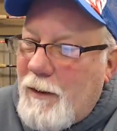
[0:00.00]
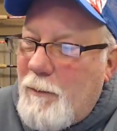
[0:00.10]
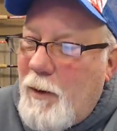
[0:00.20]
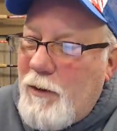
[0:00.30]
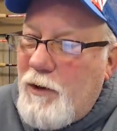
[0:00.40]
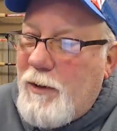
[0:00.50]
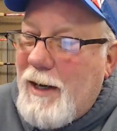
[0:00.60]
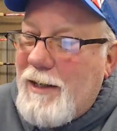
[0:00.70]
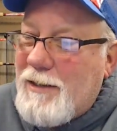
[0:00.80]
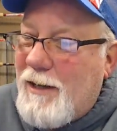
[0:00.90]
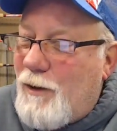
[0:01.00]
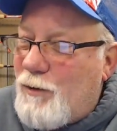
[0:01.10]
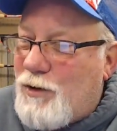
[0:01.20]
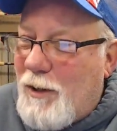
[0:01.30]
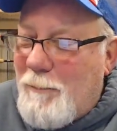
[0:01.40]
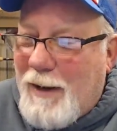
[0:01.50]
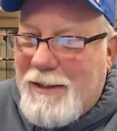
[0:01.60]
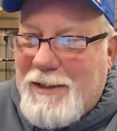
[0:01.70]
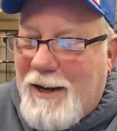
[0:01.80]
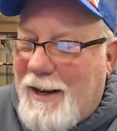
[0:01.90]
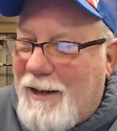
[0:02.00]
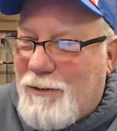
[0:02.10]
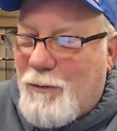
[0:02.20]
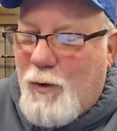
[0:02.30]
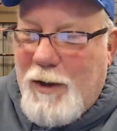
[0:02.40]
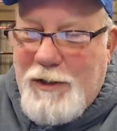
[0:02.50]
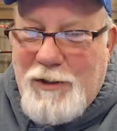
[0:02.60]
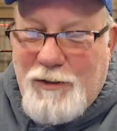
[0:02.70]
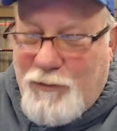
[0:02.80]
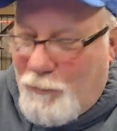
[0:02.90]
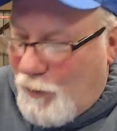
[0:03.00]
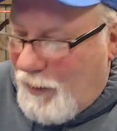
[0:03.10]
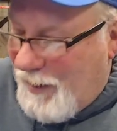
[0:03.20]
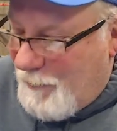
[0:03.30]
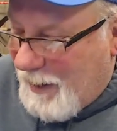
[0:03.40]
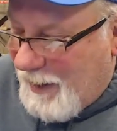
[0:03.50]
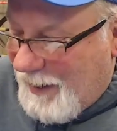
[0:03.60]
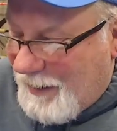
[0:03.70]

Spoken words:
Come on, you guys. I know somebody's got to have some questions for Brian about how